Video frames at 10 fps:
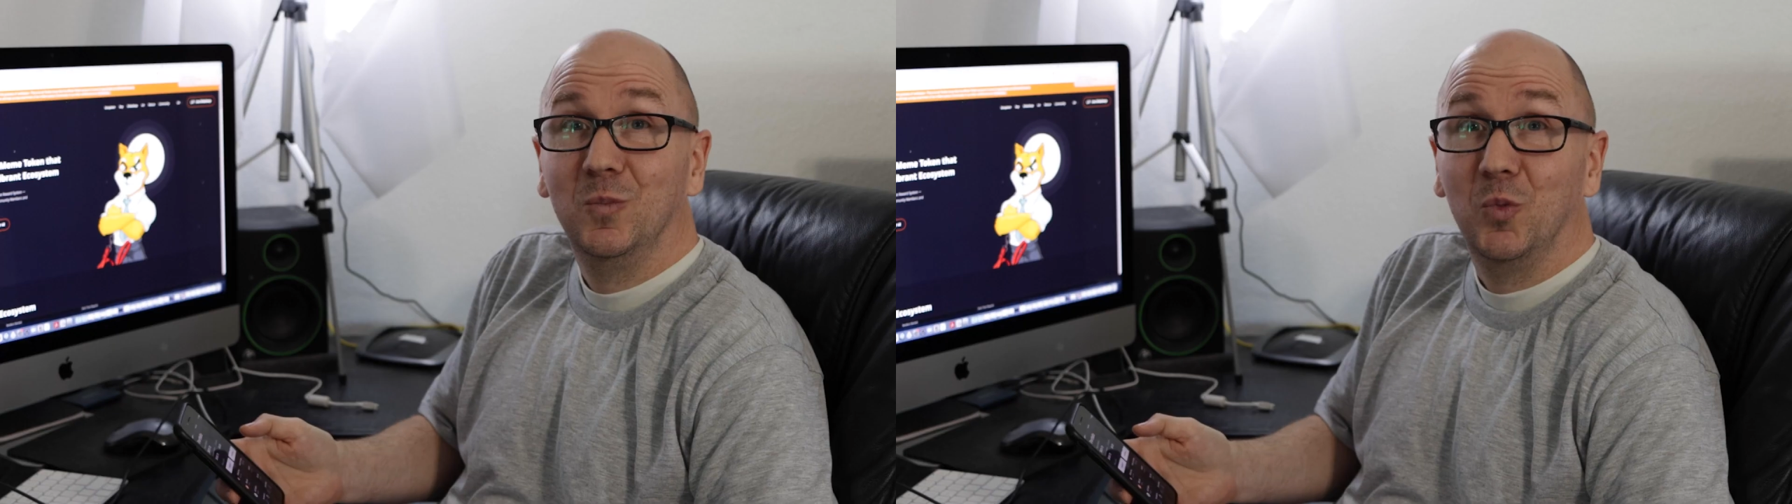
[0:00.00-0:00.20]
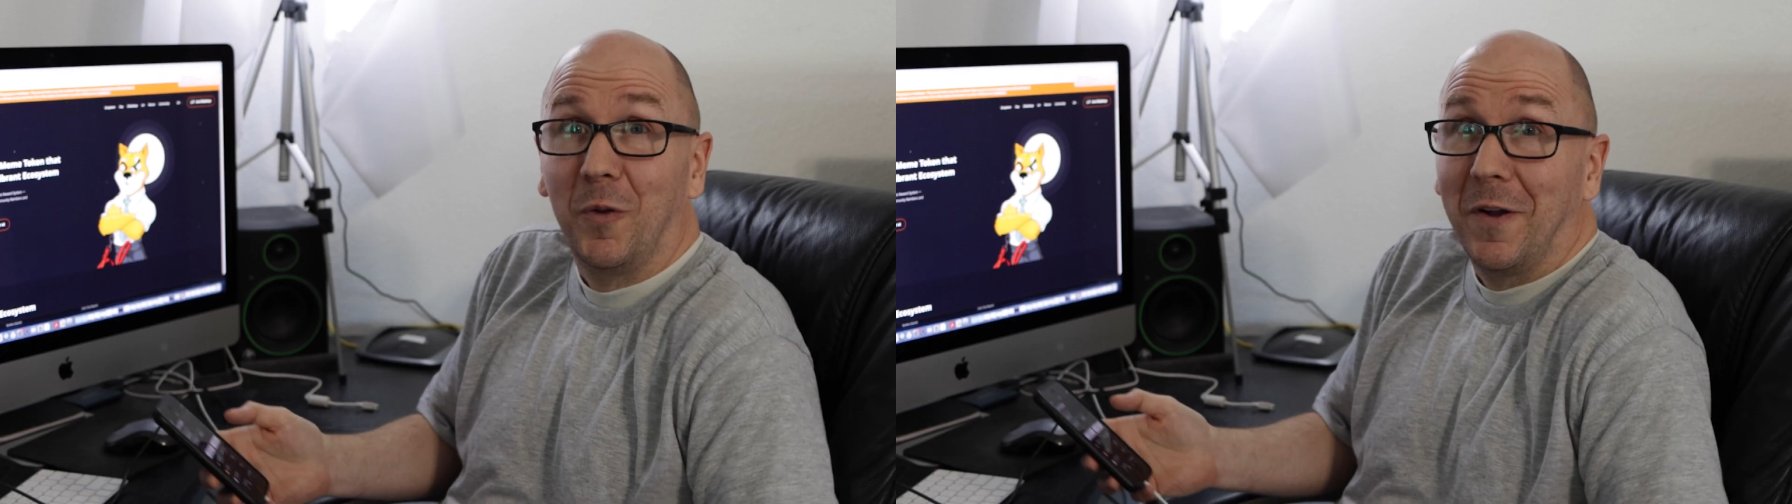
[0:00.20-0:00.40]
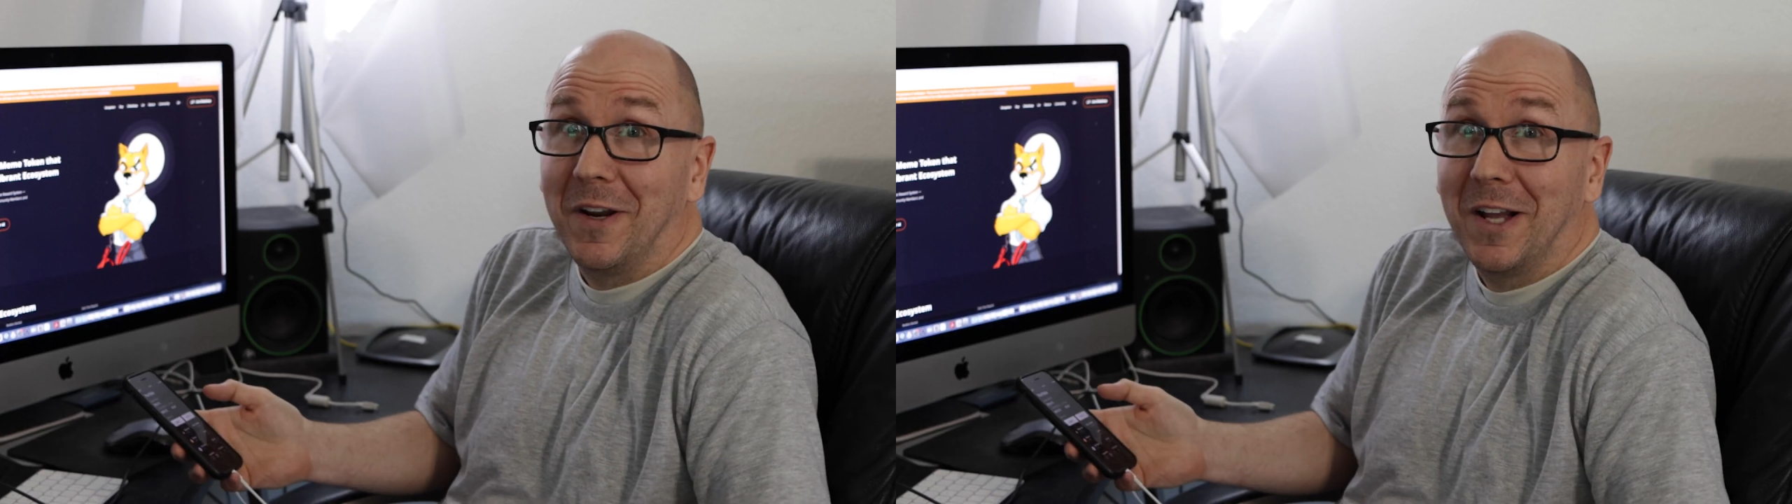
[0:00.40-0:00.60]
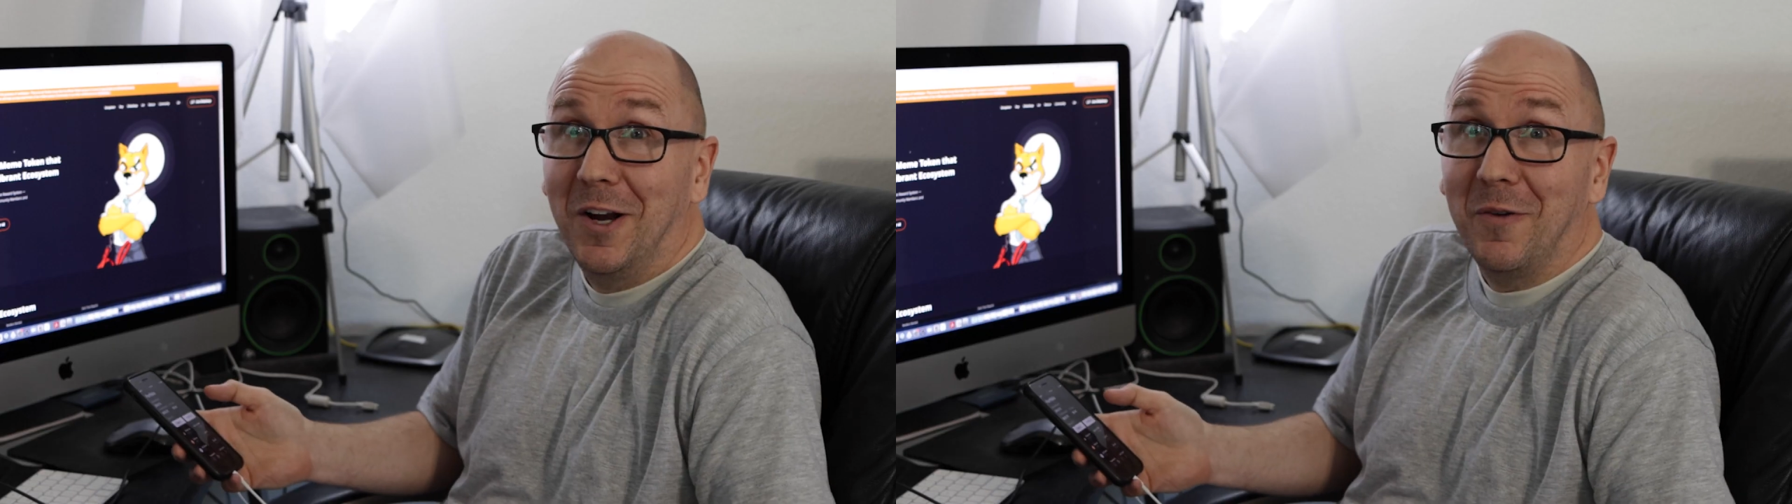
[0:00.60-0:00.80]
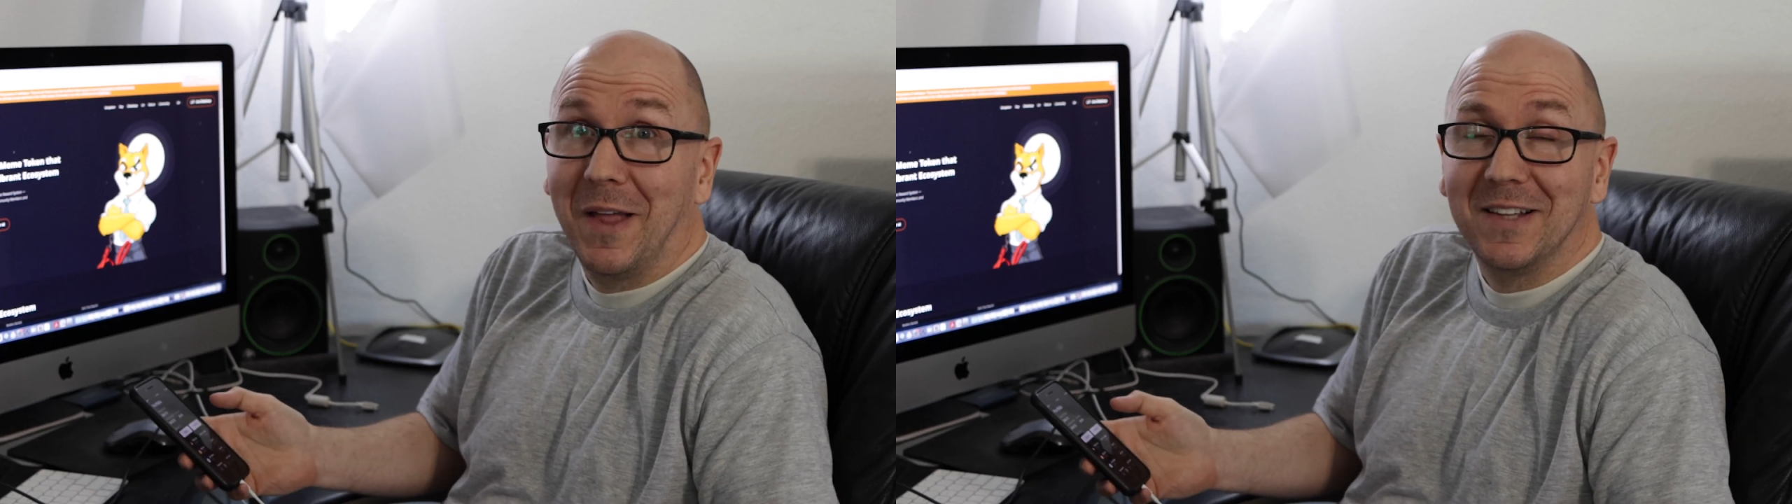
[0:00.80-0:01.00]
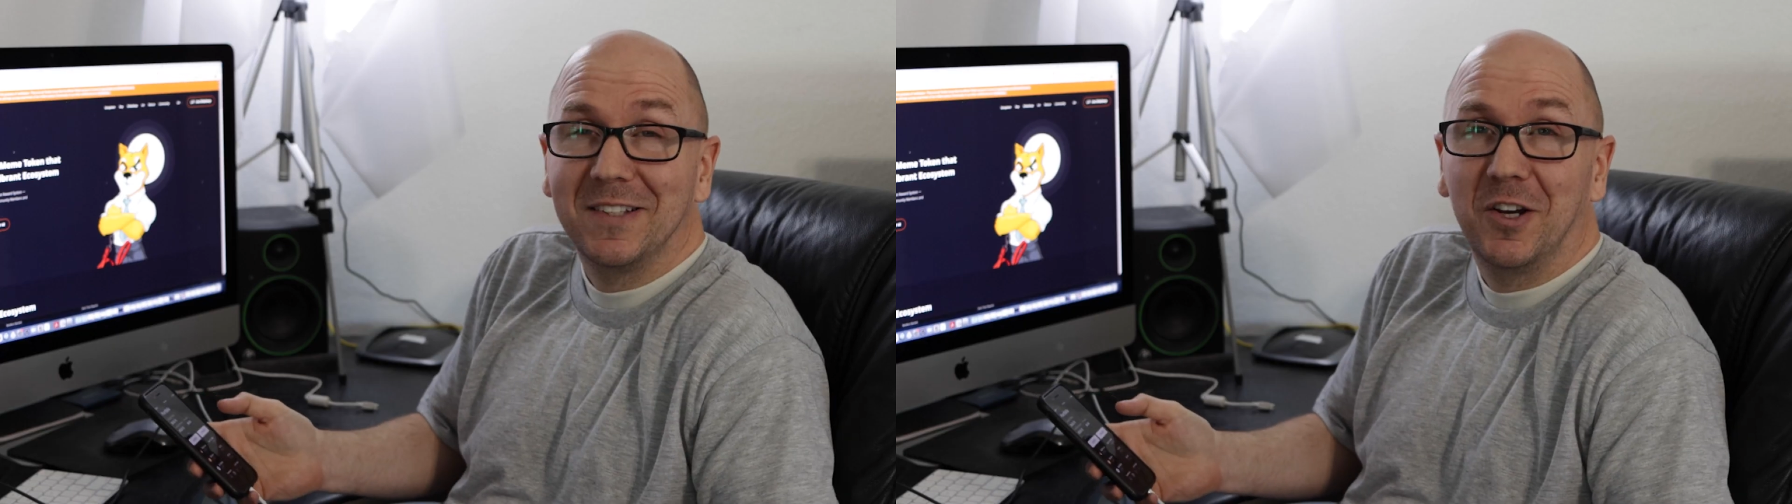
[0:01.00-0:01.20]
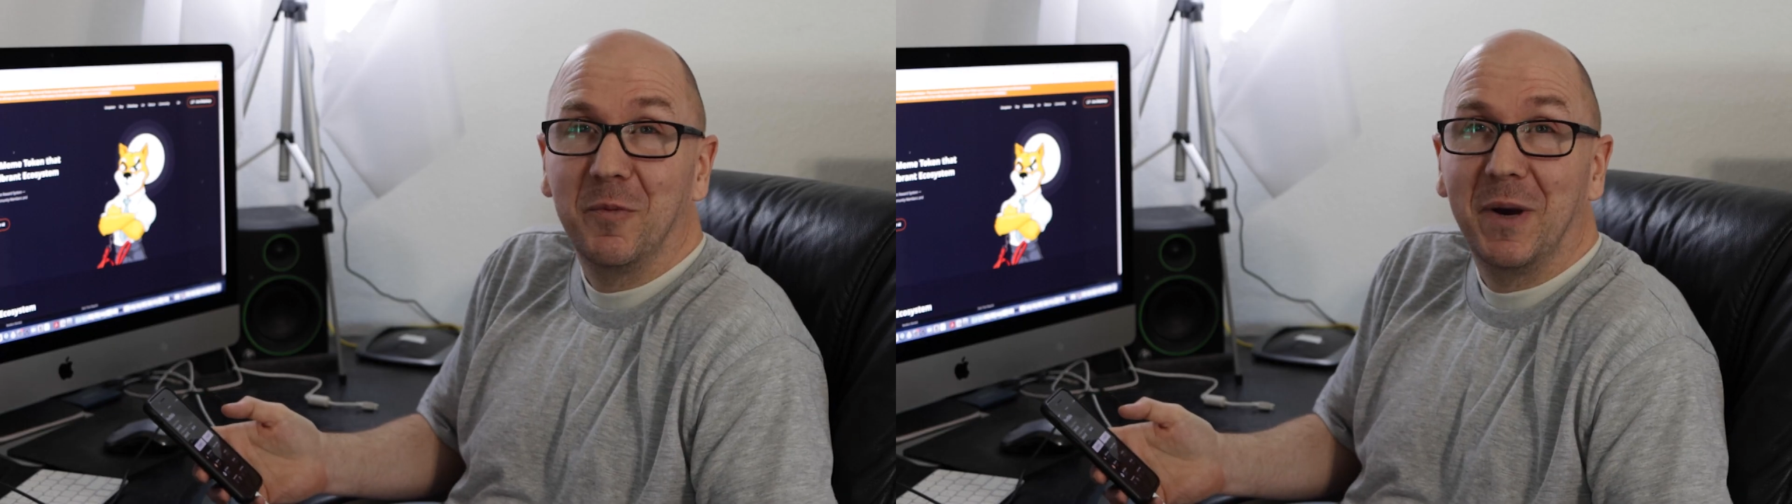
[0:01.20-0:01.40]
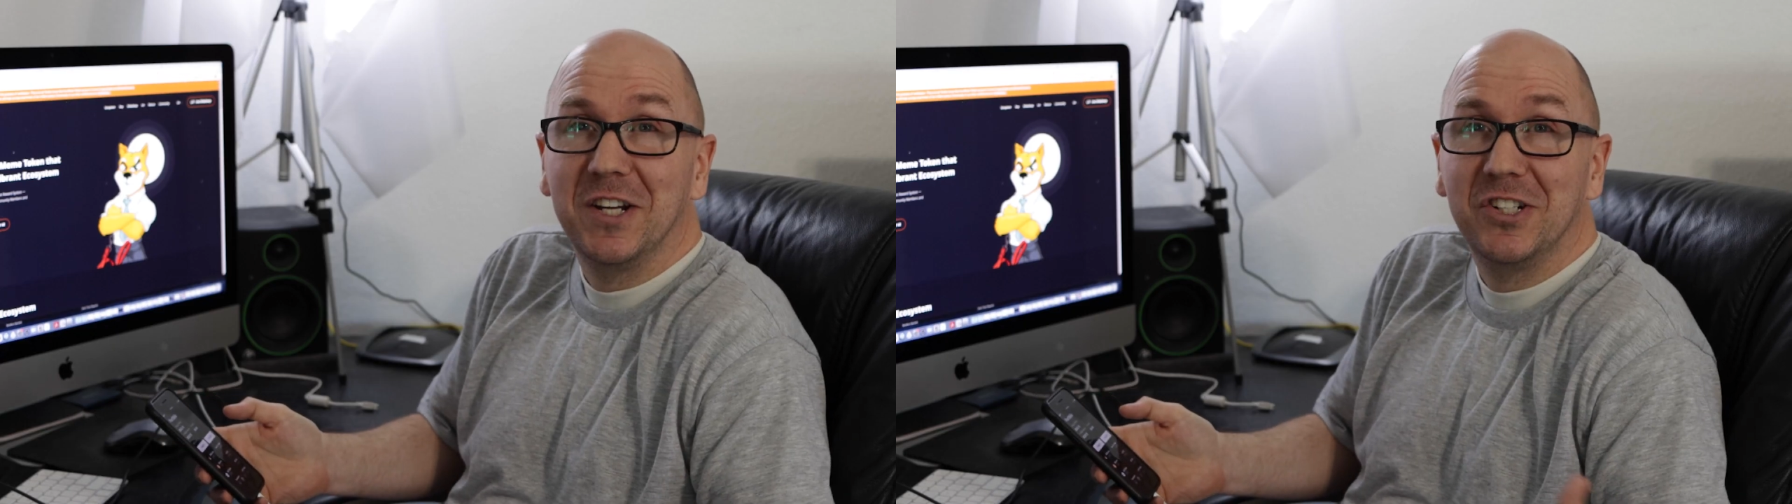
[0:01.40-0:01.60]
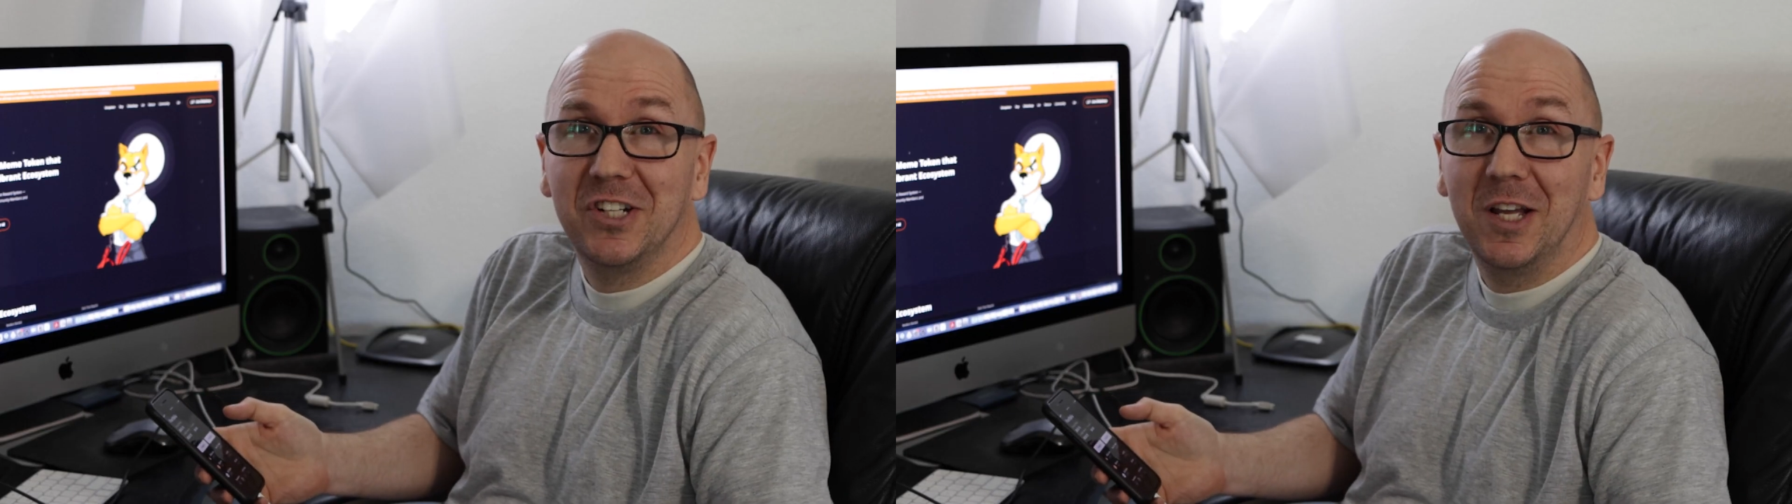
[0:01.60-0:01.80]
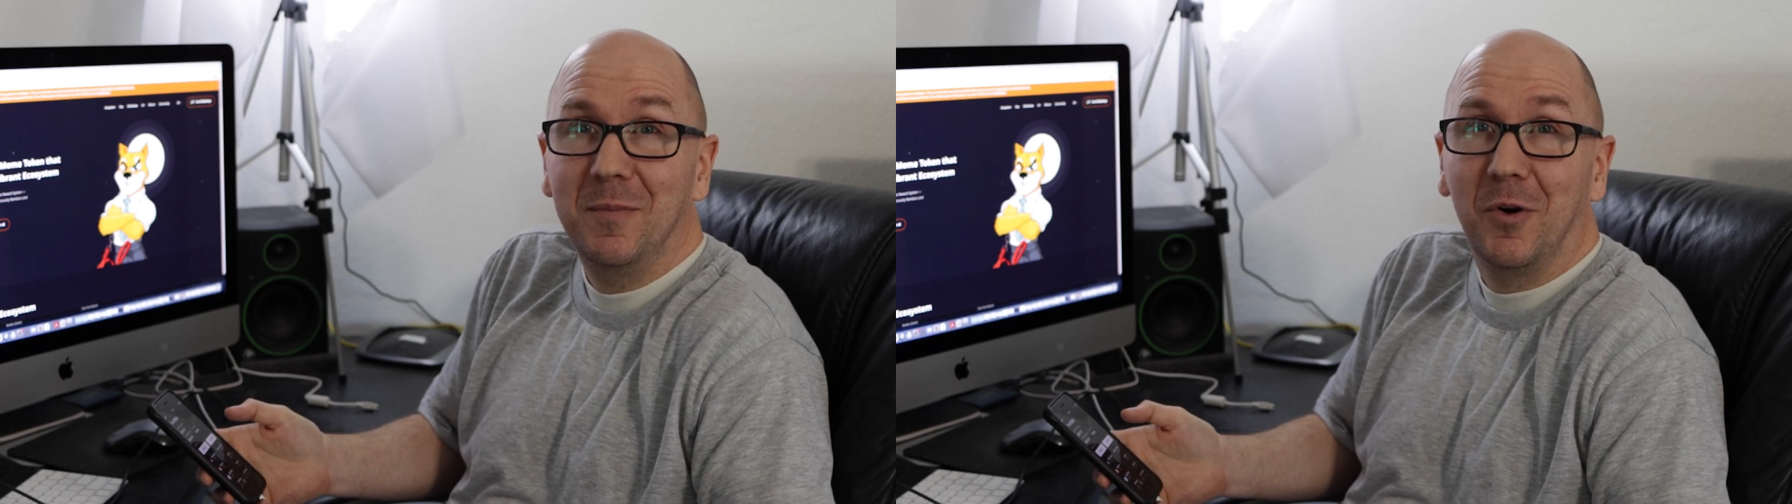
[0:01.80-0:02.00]
Well, there you go. That is how you buy
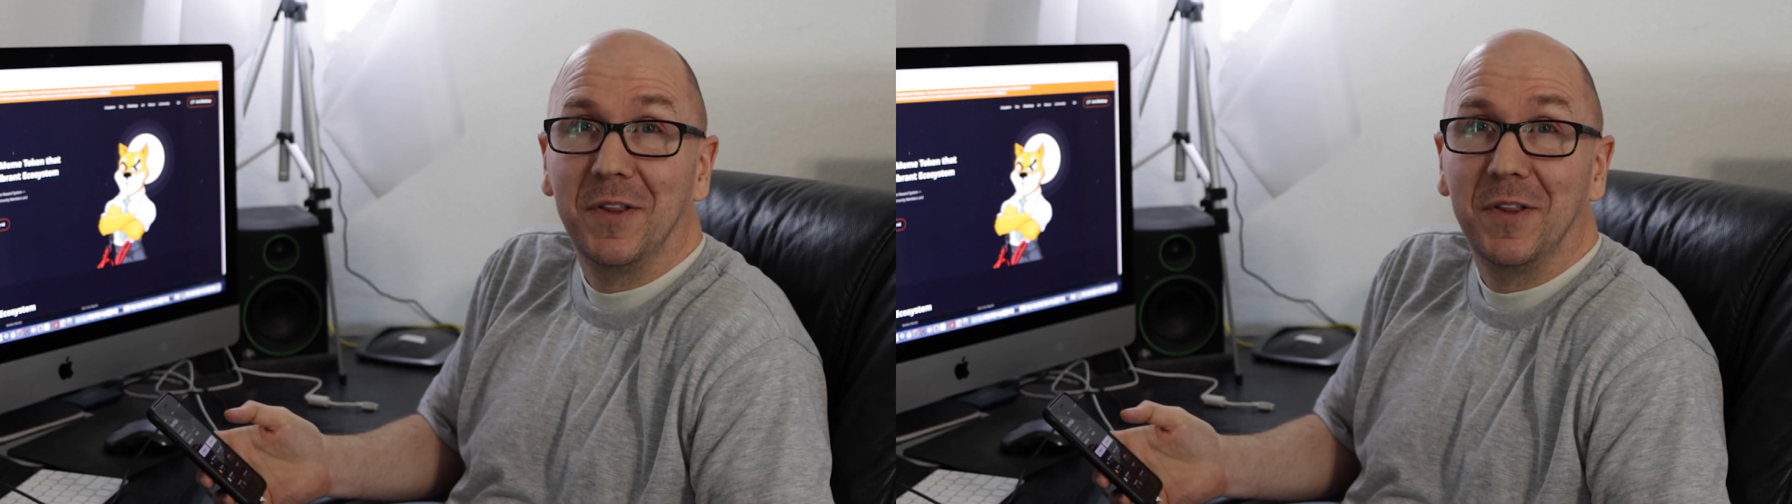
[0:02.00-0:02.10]
SHIB,